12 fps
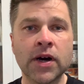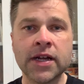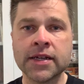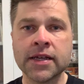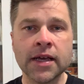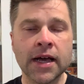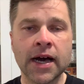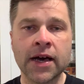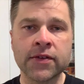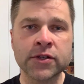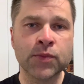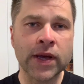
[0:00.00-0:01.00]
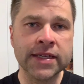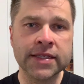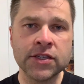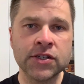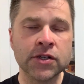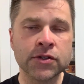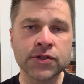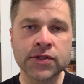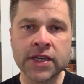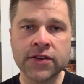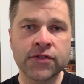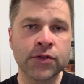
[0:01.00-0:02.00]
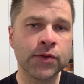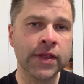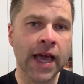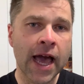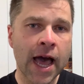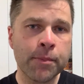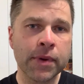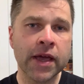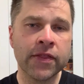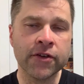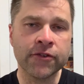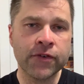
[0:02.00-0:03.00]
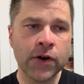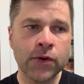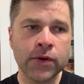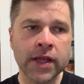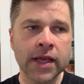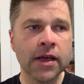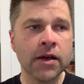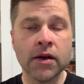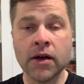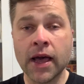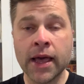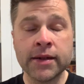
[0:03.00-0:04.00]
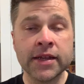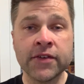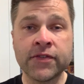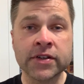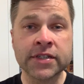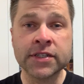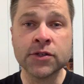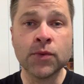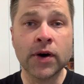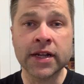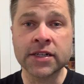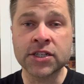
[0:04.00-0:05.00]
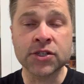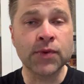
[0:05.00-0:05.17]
one. There's ways that you can also give through the app and the phone. And if you still want to